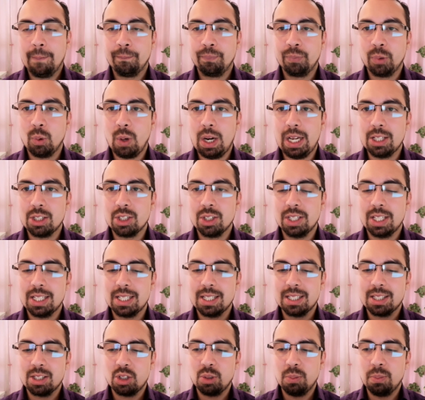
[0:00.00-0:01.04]
right? So this
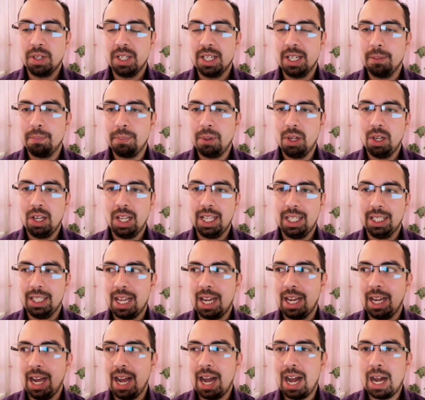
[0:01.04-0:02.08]
is to manipulate
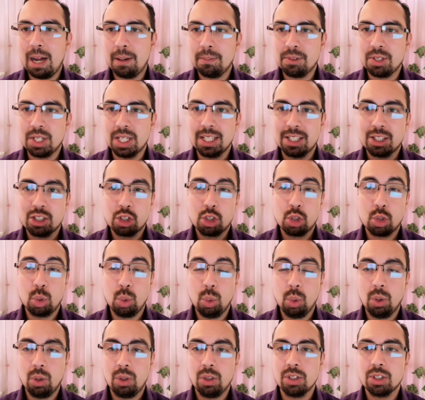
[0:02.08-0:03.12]
like objects,
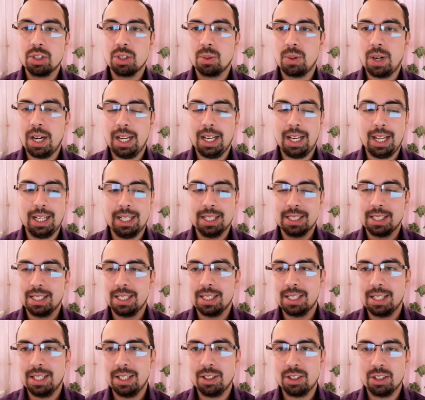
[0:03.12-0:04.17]
tools, right? Like it says
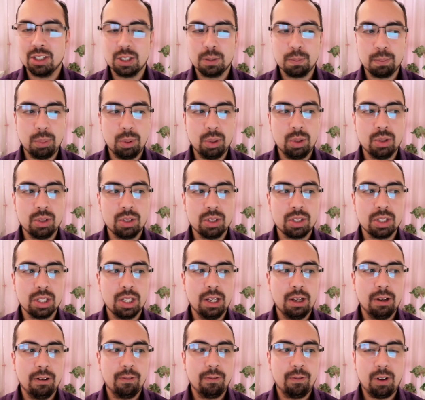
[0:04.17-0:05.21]
here, spoons,
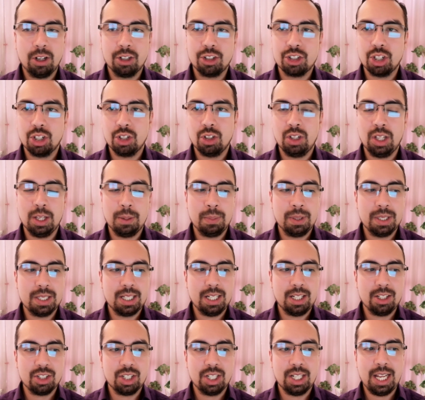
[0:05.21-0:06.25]
functional
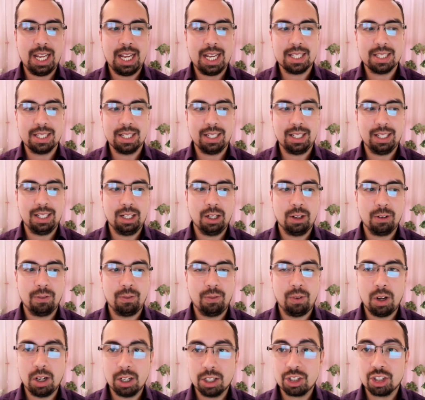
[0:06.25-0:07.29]
imitation. It has a clear
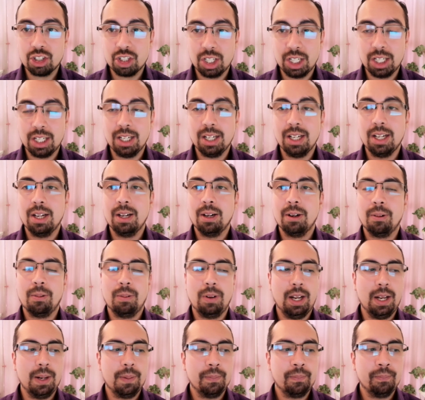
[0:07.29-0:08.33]
function,
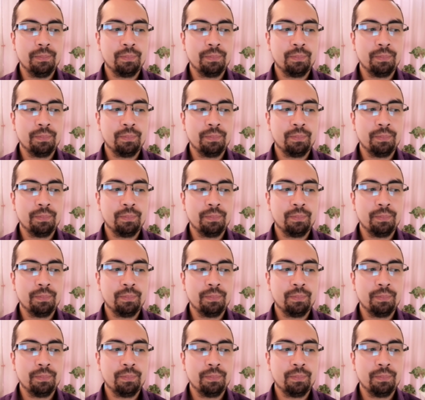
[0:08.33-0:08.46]
right?